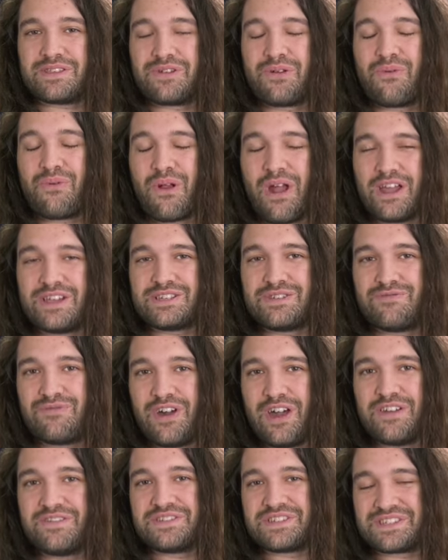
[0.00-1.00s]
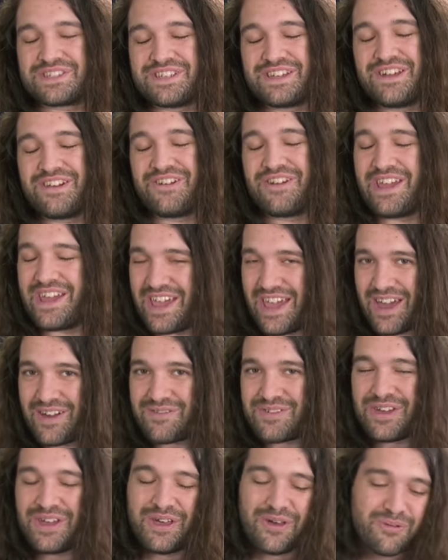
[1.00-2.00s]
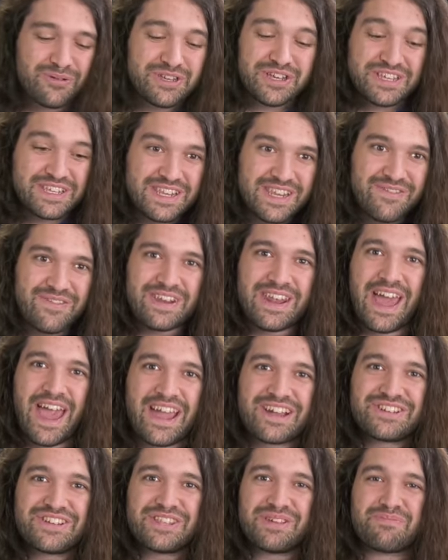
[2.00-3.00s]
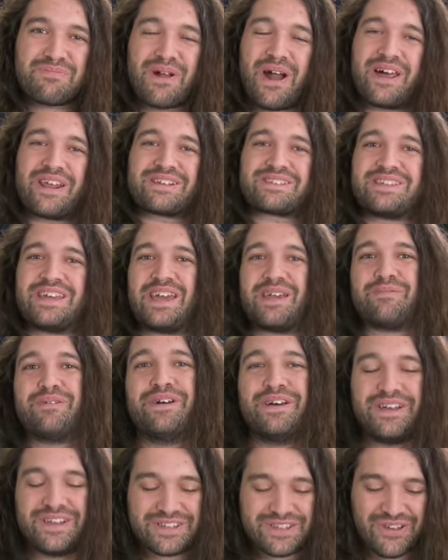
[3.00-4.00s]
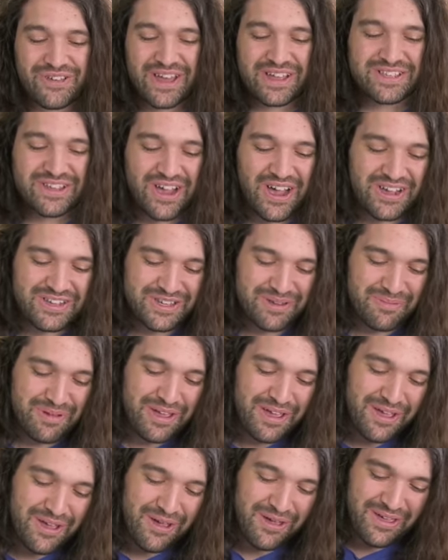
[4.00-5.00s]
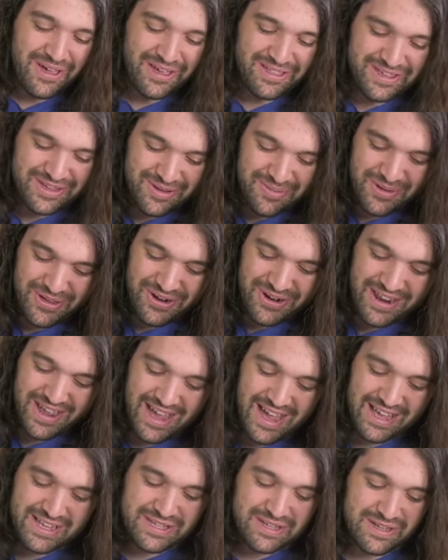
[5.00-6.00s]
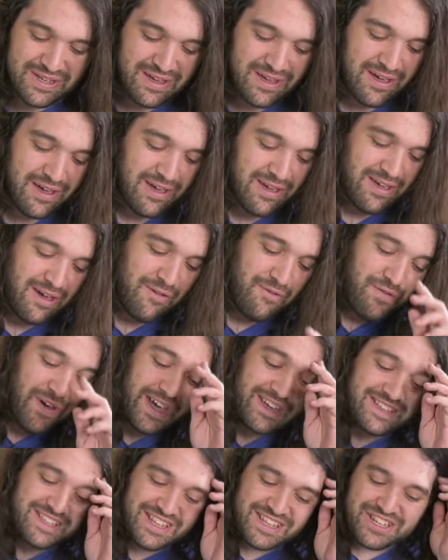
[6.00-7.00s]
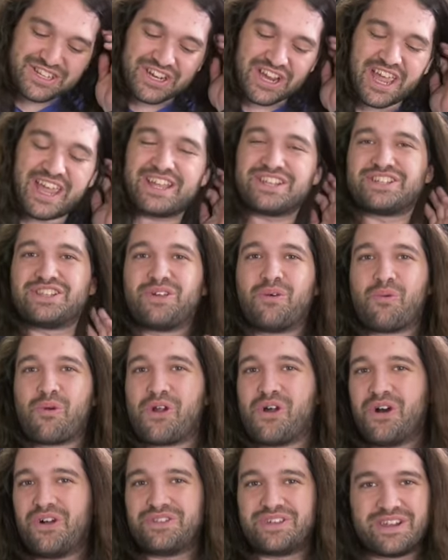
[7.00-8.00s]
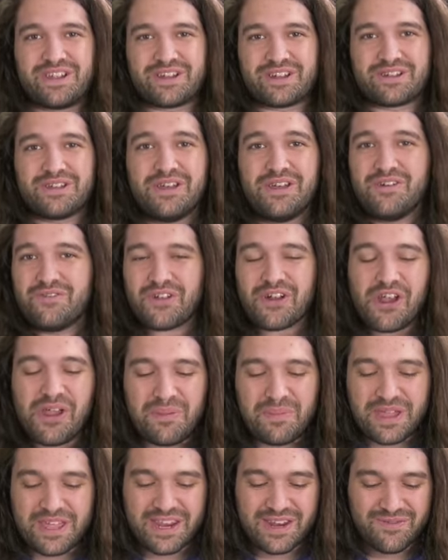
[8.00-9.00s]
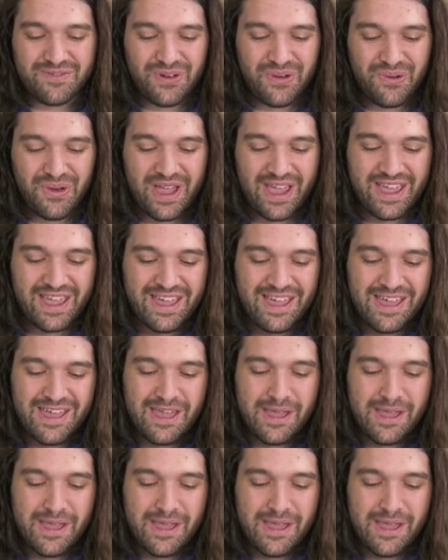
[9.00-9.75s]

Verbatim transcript: it to Ryzen 5 1600 AF, which isn't even actually the product name. So that's awesome. Uh, the community has uh, affected change in the world in a very meaningful way.